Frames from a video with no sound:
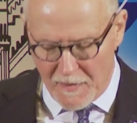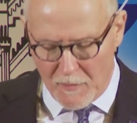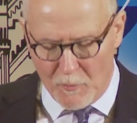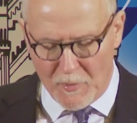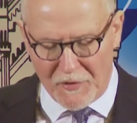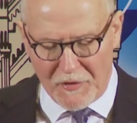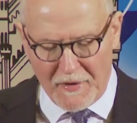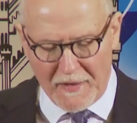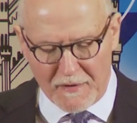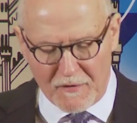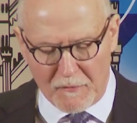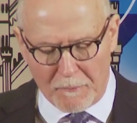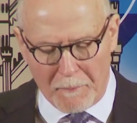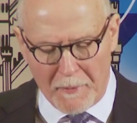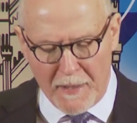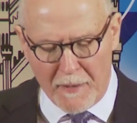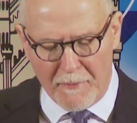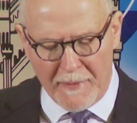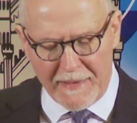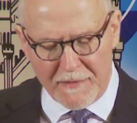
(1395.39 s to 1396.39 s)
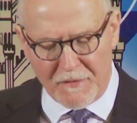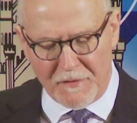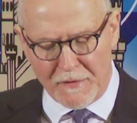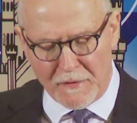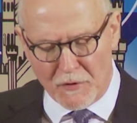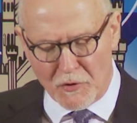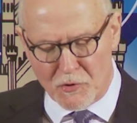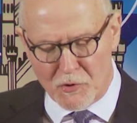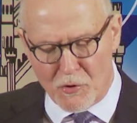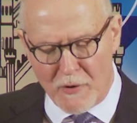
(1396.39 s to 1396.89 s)
with the experience
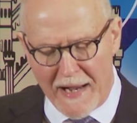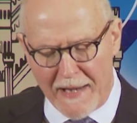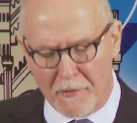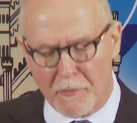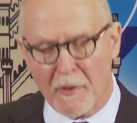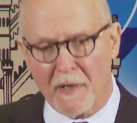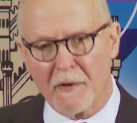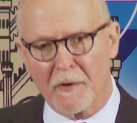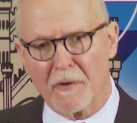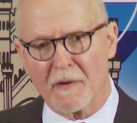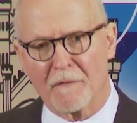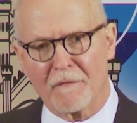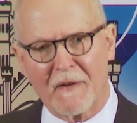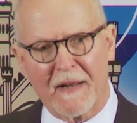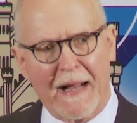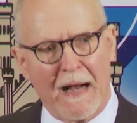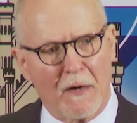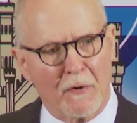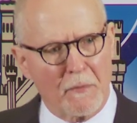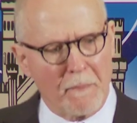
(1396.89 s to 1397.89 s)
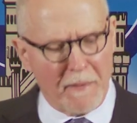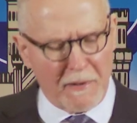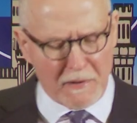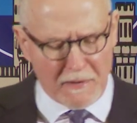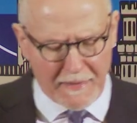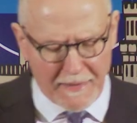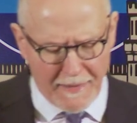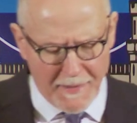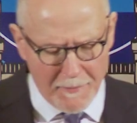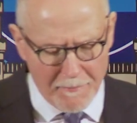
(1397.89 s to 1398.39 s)
and the track record of
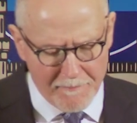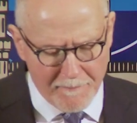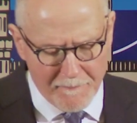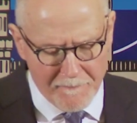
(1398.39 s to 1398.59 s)
accountability